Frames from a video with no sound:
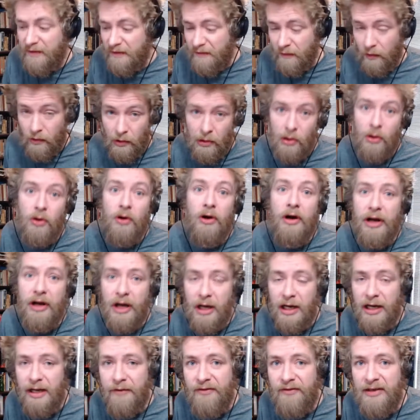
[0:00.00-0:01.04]
or lower and
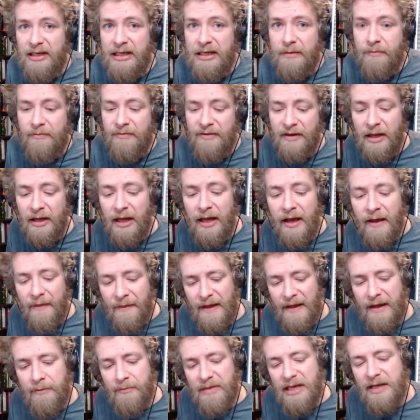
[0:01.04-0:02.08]
higher teams,
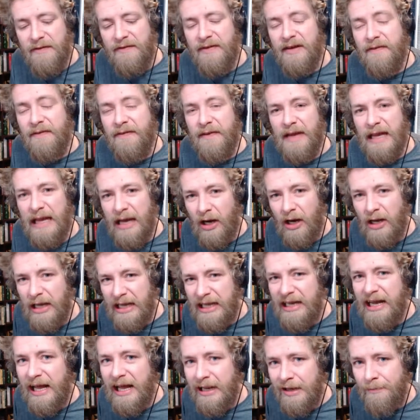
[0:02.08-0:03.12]
that means if
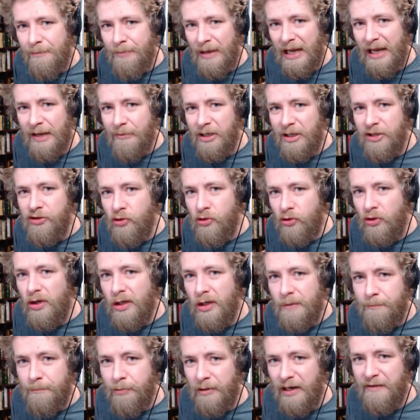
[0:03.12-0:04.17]
in Alabama you're not
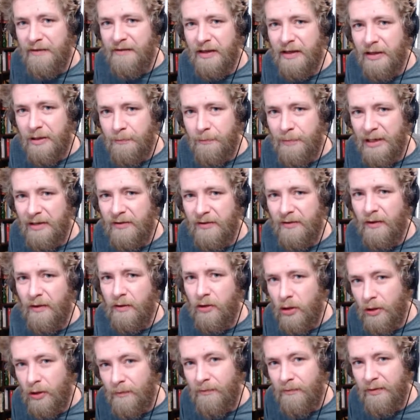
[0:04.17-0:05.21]
impressing compared to the
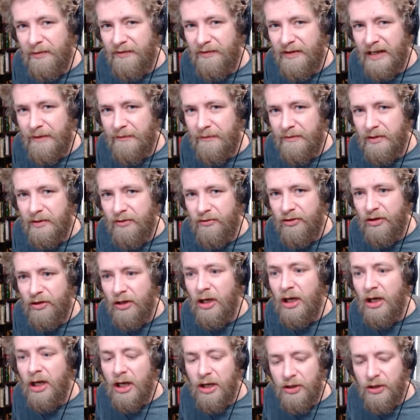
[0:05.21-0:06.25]
conference average,
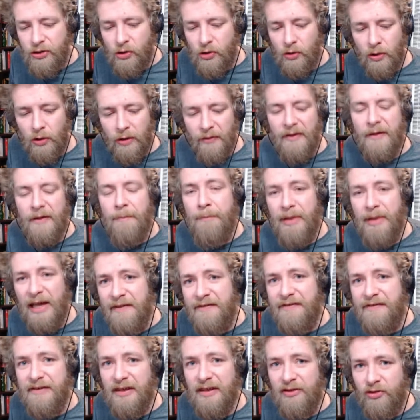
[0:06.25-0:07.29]
you're on the
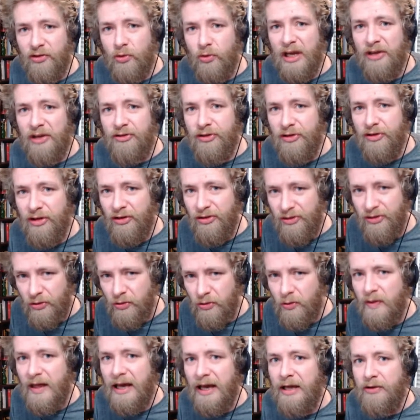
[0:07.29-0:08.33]
best situation to do
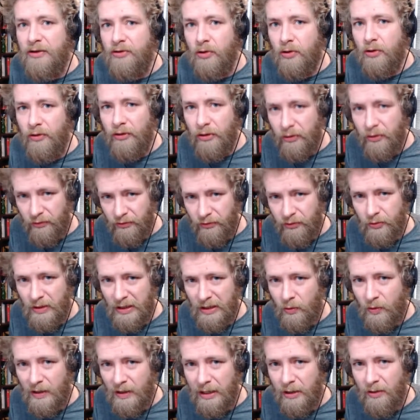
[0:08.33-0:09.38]
that and you're not doing
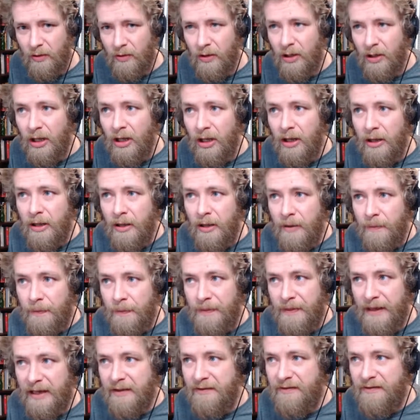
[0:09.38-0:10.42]
well.
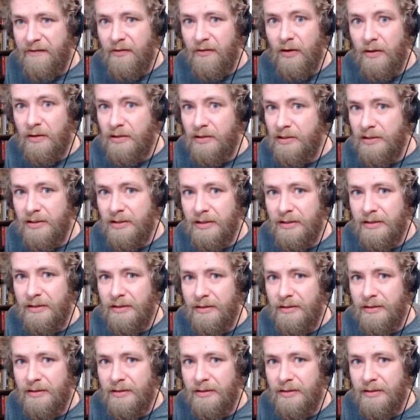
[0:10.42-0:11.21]
That's not good.